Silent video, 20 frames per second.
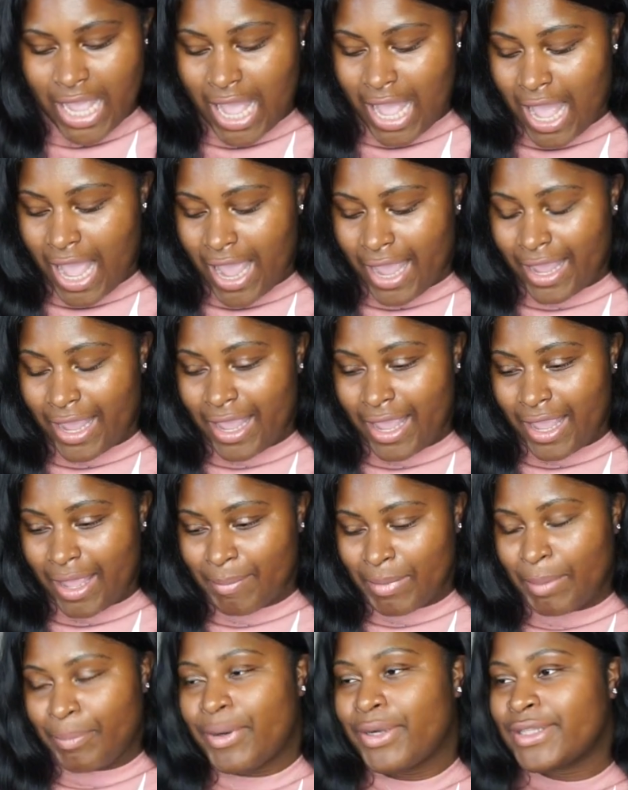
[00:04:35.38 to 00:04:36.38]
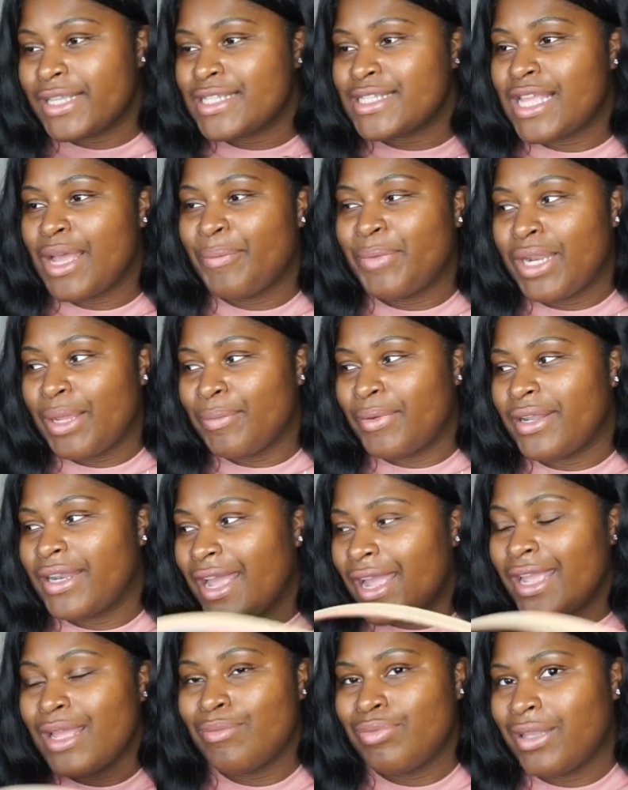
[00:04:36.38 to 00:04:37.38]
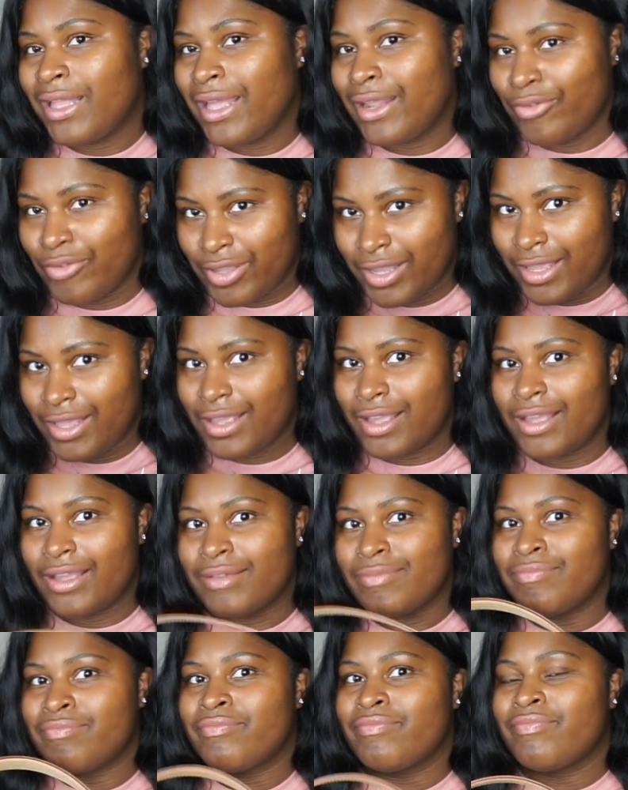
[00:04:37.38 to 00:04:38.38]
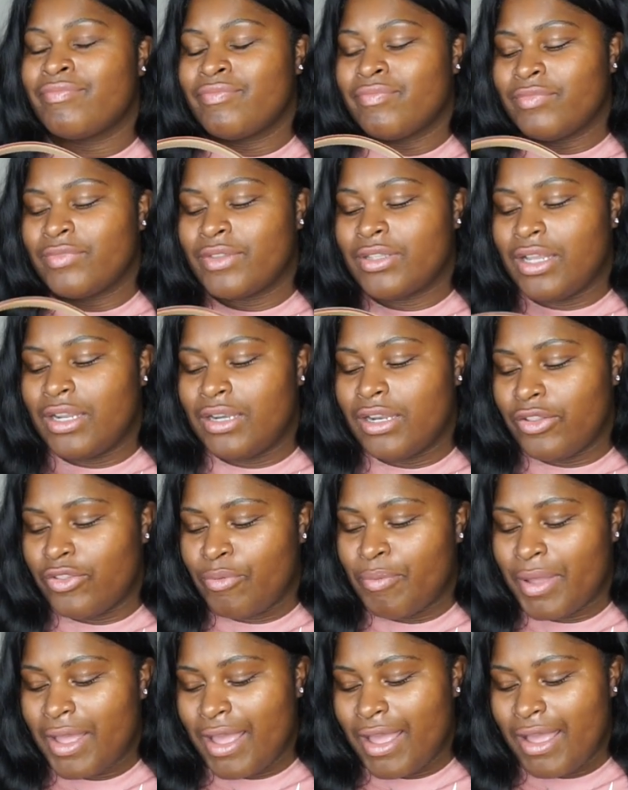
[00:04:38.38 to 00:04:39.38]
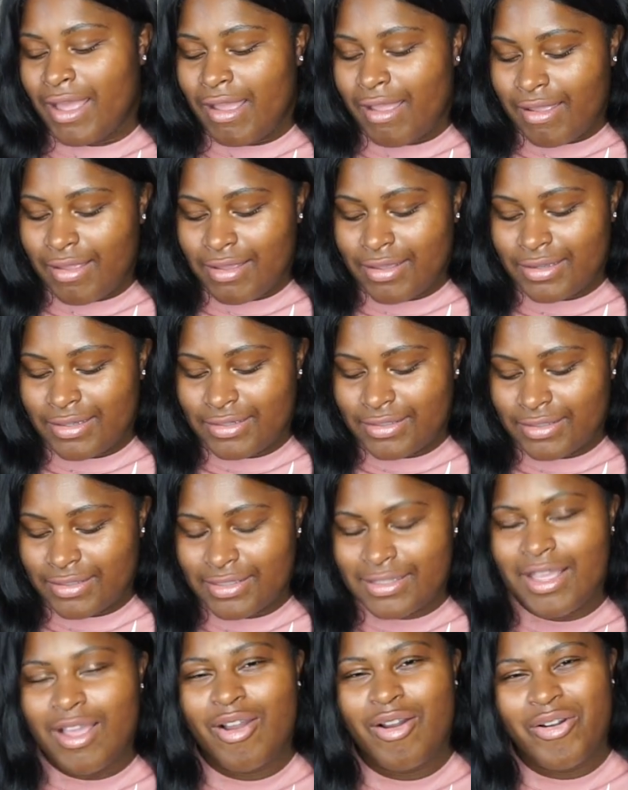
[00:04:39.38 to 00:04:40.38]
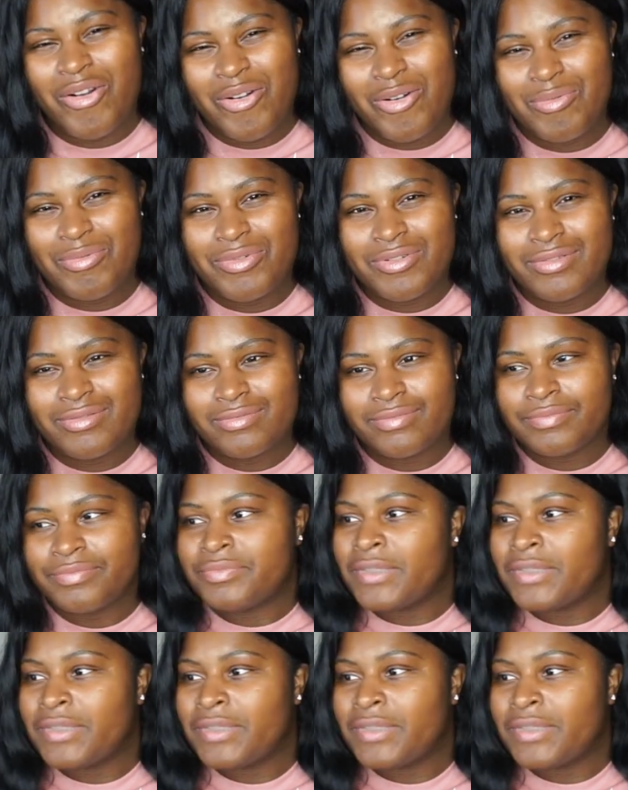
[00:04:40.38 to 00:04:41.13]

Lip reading: My birthday's coming up, and I am planning on getting another bag. It's not horrible.